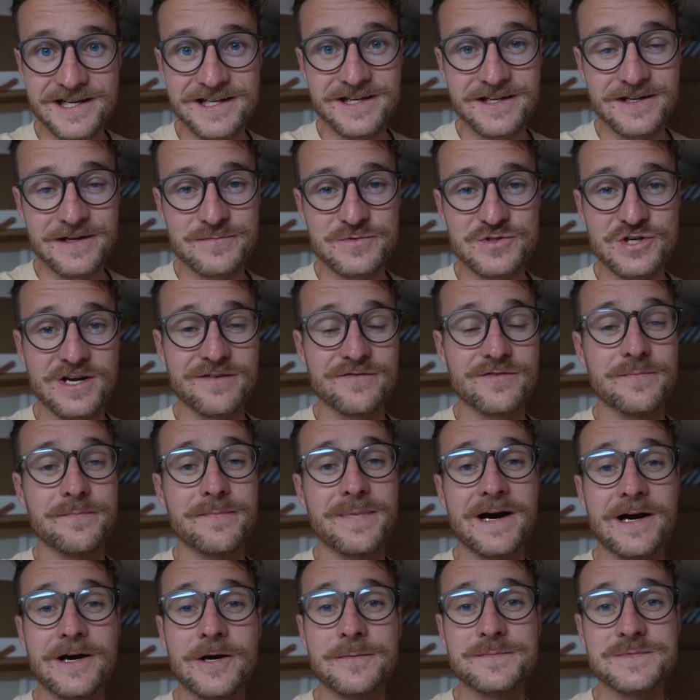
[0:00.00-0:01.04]
ended up driving
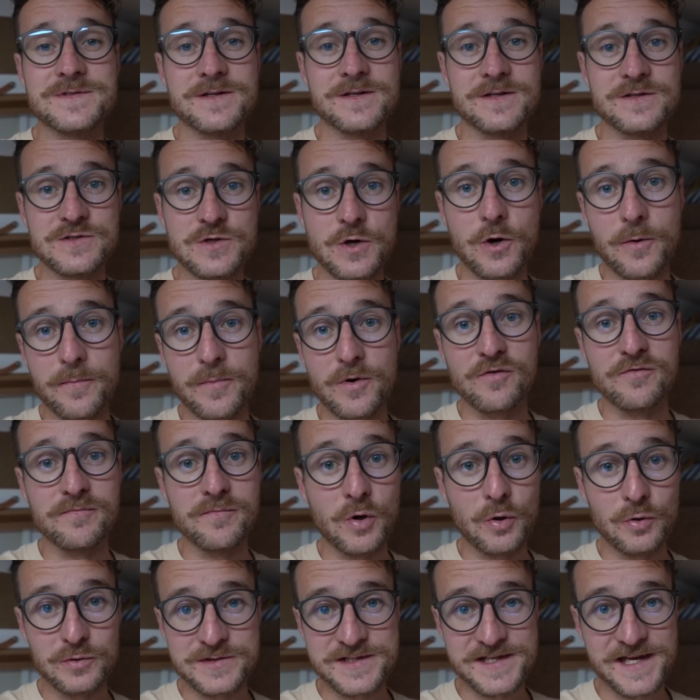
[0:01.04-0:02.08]
back up to the top of
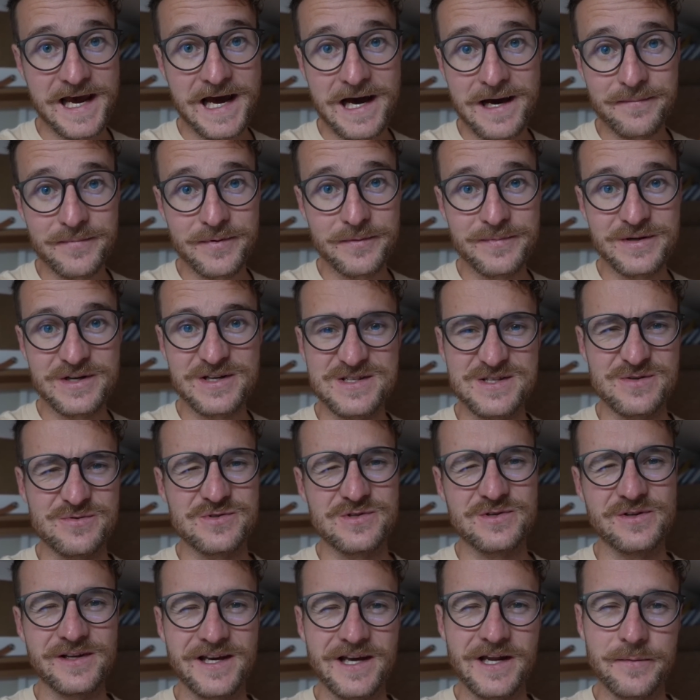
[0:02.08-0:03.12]
Moll's Gap because it was
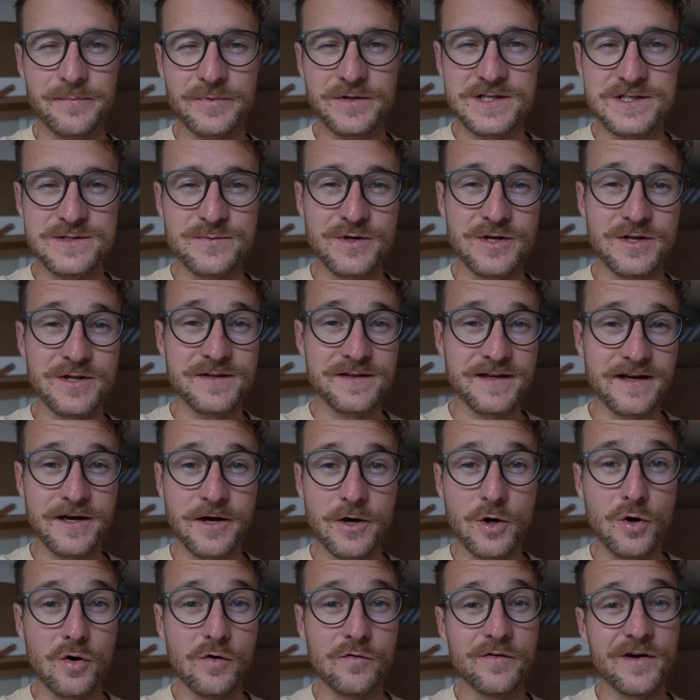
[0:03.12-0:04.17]
the only kind of place we could think
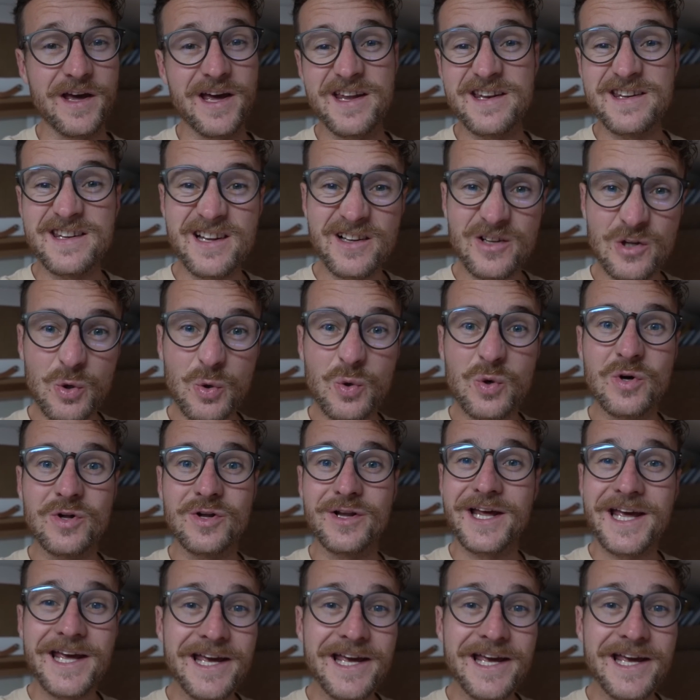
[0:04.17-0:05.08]
of in the local